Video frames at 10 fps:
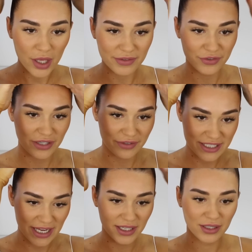Perfect for every
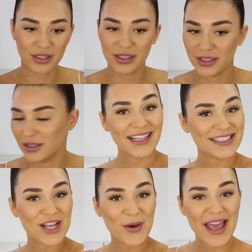day.
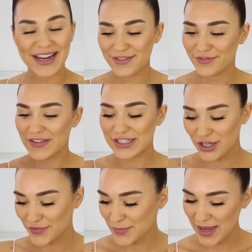Let's go ahead and finish
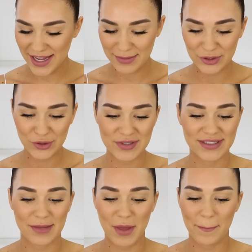off the makeup look with
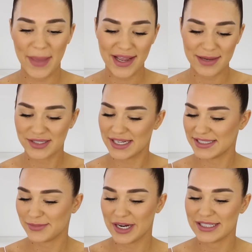some makeup setting
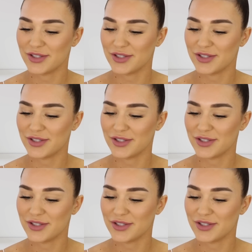spray.